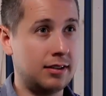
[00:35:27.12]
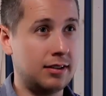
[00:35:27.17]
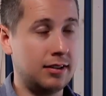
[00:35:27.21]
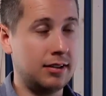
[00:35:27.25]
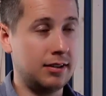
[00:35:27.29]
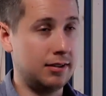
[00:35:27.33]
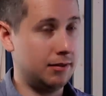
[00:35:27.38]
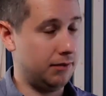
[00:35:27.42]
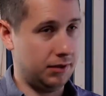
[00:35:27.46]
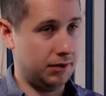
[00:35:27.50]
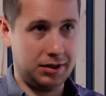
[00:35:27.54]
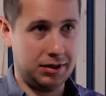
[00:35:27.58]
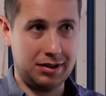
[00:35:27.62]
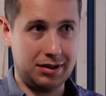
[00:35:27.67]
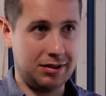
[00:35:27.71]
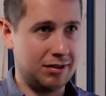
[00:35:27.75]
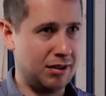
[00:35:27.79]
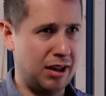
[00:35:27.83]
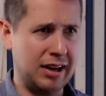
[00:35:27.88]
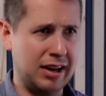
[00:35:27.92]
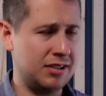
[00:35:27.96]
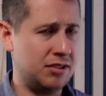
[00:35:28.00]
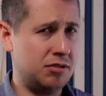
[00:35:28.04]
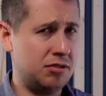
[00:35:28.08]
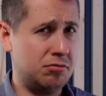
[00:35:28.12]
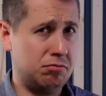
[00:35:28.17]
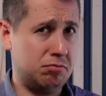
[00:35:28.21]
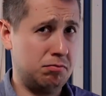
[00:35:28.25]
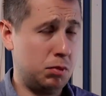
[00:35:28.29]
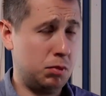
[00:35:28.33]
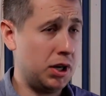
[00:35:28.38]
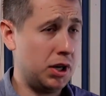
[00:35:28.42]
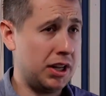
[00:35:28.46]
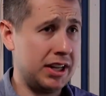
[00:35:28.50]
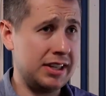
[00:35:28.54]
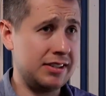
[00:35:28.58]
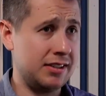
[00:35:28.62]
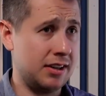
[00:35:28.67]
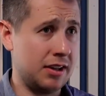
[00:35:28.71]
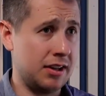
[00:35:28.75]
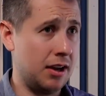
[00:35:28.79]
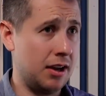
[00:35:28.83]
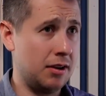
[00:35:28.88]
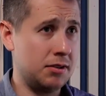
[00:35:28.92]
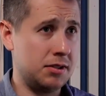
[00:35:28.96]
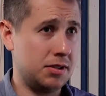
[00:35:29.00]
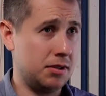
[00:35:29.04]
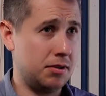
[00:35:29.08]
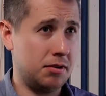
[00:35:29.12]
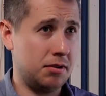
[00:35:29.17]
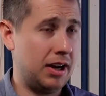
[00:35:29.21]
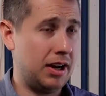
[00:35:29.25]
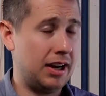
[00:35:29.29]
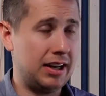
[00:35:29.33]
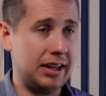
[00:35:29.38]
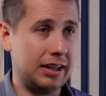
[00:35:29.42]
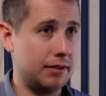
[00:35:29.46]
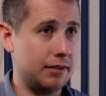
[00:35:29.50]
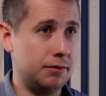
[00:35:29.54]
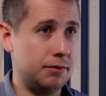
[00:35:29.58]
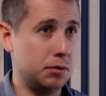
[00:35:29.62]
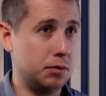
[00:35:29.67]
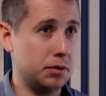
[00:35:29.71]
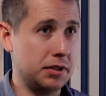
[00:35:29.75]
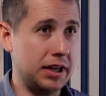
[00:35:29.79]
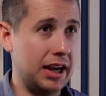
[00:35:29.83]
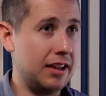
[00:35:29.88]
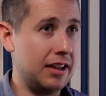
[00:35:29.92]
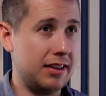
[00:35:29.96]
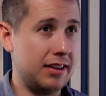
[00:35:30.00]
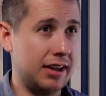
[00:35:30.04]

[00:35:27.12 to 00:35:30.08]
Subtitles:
And it's pretty easy to go to. They're not like a full day thing.